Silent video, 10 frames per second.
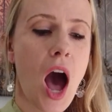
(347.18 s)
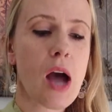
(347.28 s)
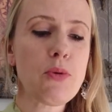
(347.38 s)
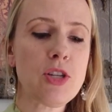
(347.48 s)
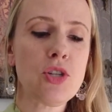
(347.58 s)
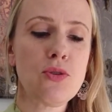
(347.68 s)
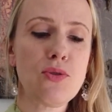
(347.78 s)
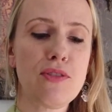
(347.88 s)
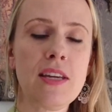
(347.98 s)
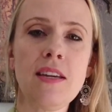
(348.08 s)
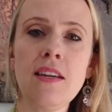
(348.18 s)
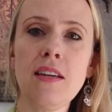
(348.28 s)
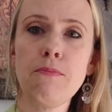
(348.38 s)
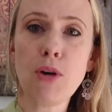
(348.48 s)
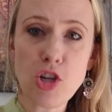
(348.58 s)
I would do
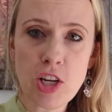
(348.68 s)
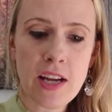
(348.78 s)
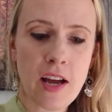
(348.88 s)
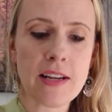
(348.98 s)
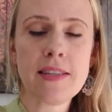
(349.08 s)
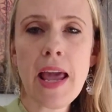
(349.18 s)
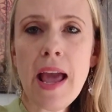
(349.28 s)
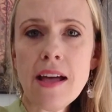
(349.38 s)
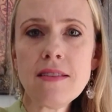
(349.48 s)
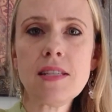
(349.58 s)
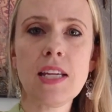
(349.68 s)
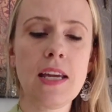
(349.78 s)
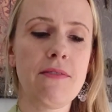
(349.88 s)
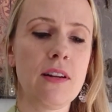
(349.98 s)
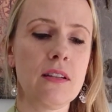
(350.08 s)
the brushing on his hands to
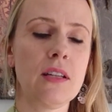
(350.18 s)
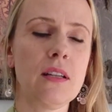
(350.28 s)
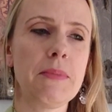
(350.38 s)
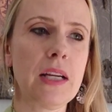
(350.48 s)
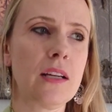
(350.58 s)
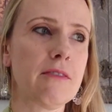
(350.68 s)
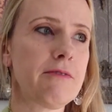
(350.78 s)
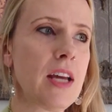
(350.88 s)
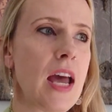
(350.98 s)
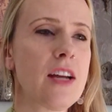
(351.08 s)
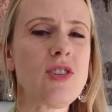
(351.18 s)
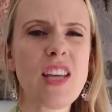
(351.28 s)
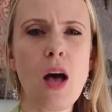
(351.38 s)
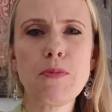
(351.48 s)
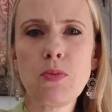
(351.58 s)
give it a little bit of, just
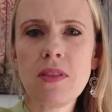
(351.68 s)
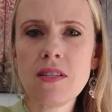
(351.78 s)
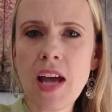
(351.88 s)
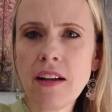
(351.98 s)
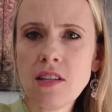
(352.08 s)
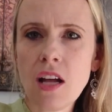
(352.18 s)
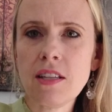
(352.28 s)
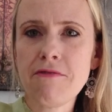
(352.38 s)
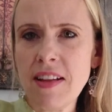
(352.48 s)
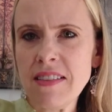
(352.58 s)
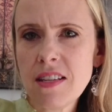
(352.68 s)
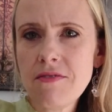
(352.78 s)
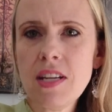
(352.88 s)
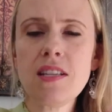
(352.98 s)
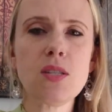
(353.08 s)
helps with the tactile
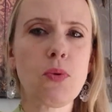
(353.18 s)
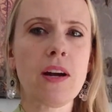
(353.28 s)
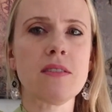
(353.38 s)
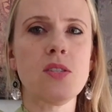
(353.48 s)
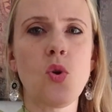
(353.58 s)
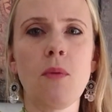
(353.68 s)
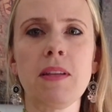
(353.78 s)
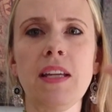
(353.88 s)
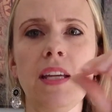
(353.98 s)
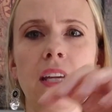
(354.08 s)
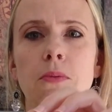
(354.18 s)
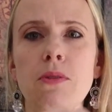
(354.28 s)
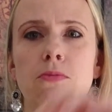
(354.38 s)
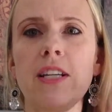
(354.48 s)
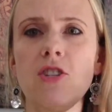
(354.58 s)
defensiveness, whereas normally he
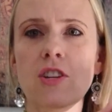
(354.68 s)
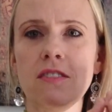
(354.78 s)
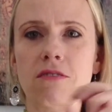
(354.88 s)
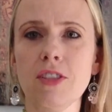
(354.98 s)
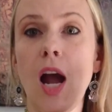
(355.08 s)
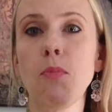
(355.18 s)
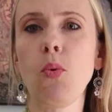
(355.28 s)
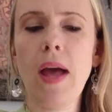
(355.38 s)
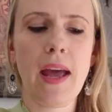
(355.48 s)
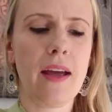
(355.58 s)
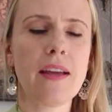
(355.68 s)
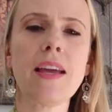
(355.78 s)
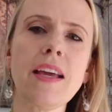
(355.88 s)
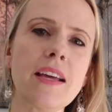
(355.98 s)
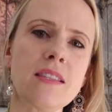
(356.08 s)
would reach and grab away.
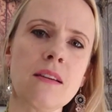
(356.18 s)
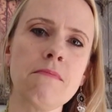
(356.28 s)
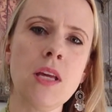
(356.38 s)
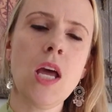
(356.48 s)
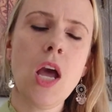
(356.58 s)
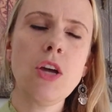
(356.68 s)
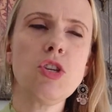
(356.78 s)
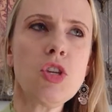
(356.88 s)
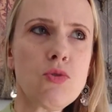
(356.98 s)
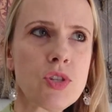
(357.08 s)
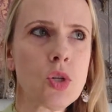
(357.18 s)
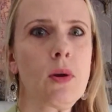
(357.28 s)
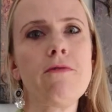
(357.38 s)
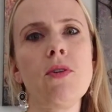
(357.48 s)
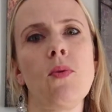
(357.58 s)
It gets him used to
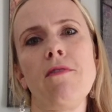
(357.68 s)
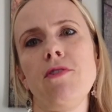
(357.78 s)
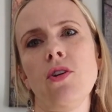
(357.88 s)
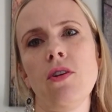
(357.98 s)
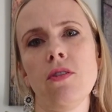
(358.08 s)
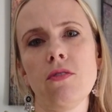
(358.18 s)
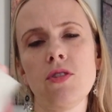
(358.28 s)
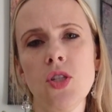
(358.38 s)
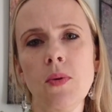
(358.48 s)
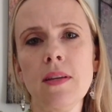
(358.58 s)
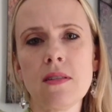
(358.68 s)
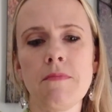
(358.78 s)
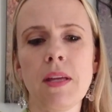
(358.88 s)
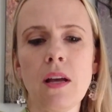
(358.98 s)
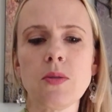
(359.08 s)
it for if you're doing
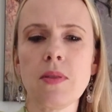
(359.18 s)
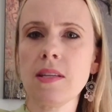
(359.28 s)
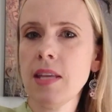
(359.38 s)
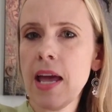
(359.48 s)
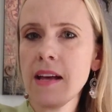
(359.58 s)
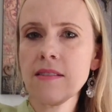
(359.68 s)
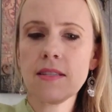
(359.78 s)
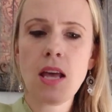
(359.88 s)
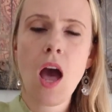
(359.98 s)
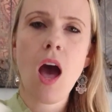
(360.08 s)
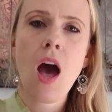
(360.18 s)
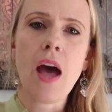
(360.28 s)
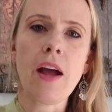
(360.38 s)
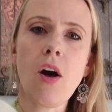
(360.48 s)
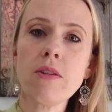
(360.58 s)
something else with his hands.
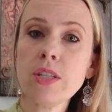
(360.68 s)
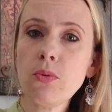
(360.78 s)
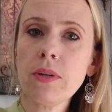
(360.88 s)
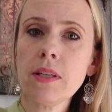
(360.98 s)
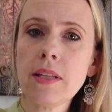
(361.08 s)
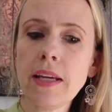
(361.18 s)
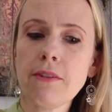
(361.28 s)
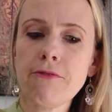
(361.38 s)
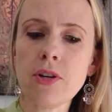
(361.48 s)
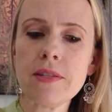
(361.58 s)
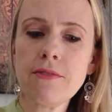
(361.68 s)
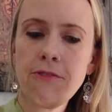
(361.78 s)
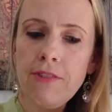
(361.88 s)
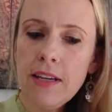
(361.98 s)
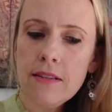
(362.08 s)
I also really like it for his
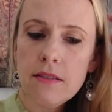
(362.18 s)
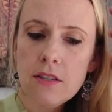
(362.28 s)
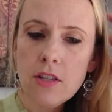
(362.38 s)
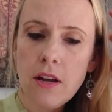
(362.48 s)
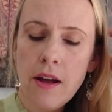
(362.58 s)
feet.